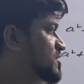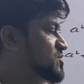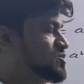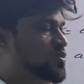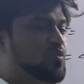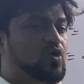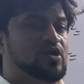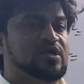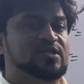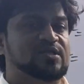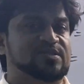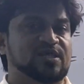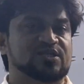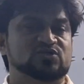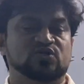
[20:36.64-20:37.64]
So what are
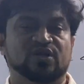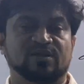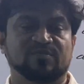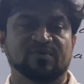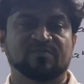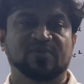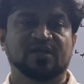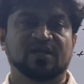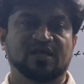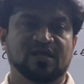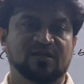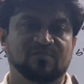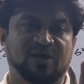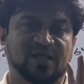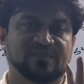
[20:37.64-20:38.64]
the things to remember?
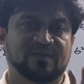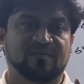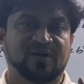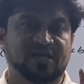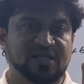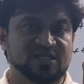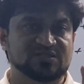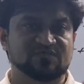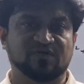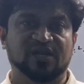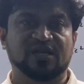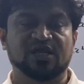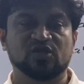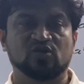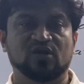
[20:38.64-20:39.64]
In mathematics
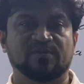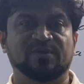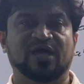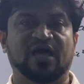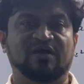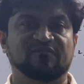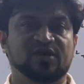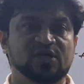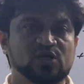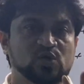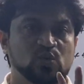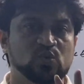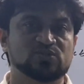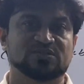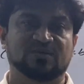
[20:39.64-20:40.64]
1A, you will be having
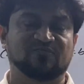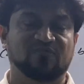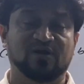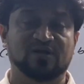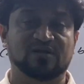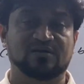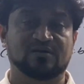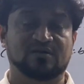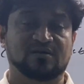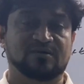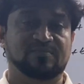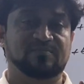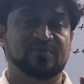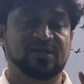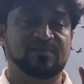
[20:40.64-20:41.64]

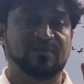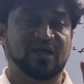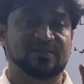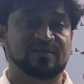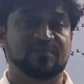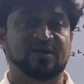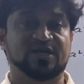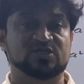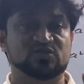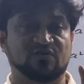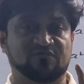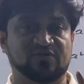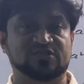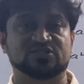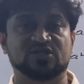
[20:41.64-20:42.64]
in mathematics
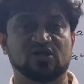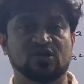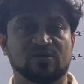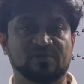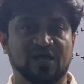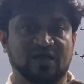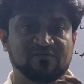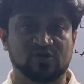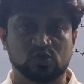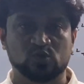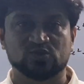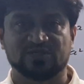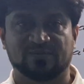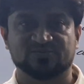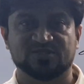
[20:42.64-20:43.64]
of first year, you will be having
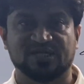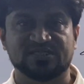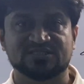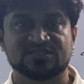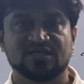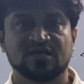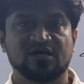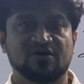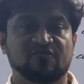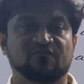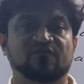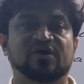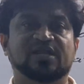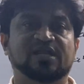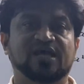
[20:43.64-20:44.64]
two subjects,
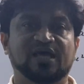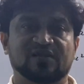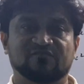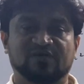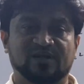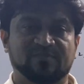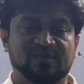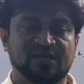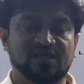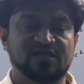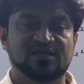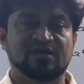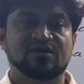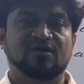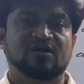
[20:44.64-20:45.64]
1A and
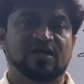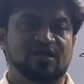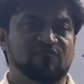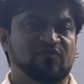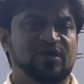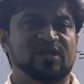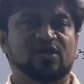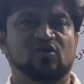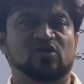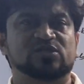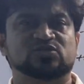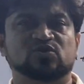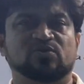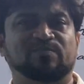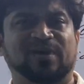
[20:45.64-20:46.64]
1B. In 1A
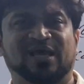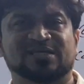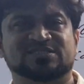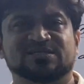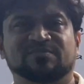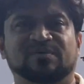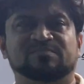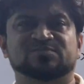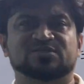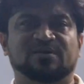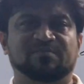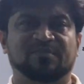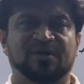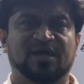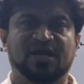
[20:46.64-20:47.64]
also maximum
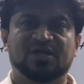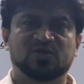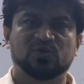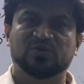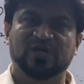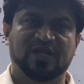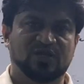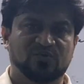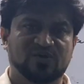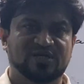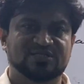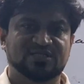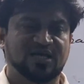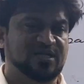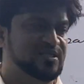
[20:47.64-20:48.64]
some 8 to 10
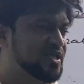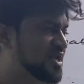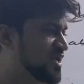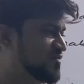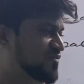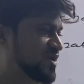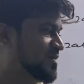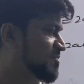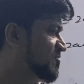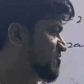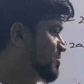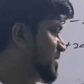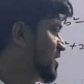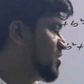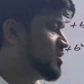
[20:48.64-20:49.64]
units are there. In
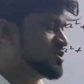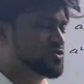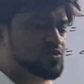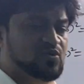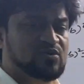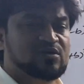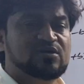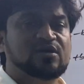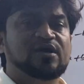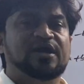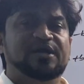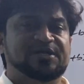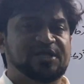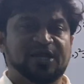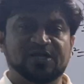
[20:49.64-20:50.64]
1B also
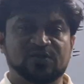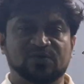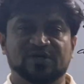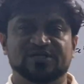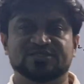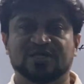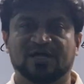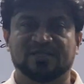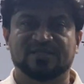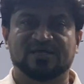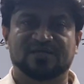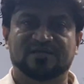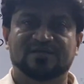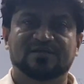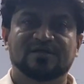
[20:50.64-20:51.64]
10 units are
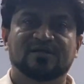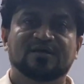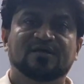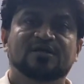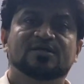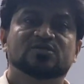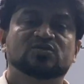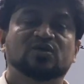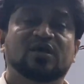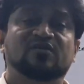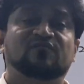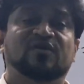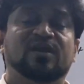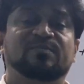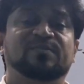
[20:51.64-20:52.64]
there. So
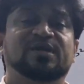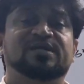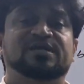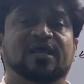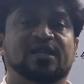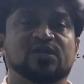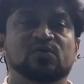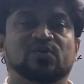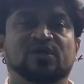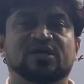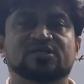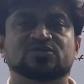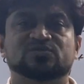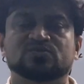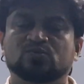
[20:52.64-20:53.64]
in 1B 10
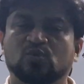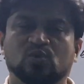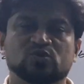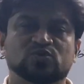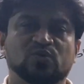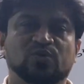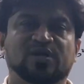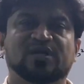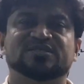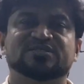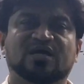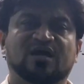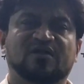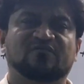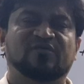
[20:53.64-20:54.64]
units, those units
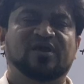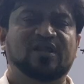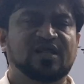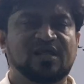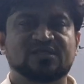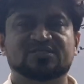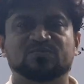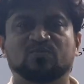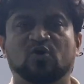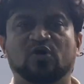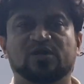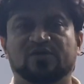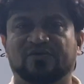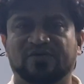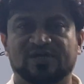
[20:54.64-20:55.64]
are very
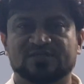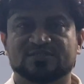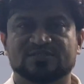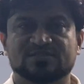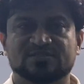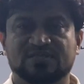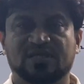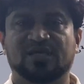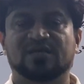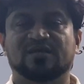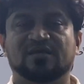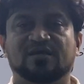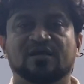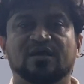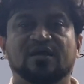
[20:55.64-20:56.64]
small units.
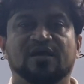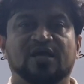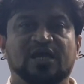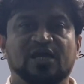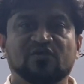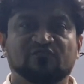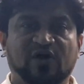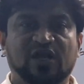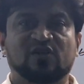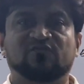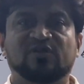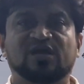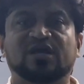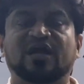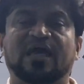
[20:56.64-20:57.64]
See, in 1
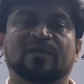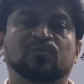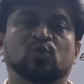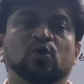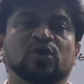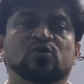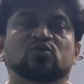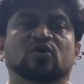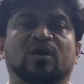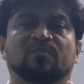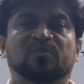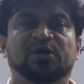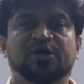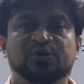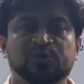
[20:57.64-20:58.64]
week I am going to
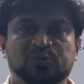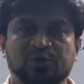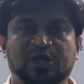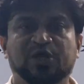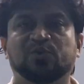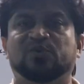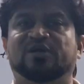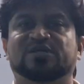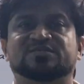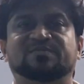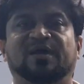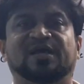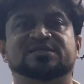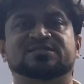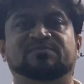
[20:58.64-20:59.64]
complete you 3 units
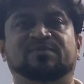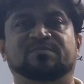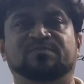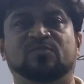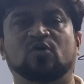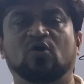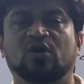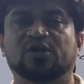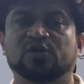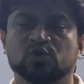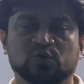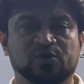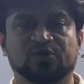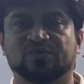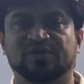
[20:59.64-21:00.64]
maximum or
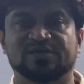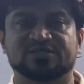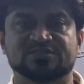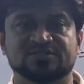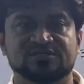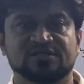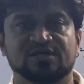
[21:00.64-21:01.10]
2 units.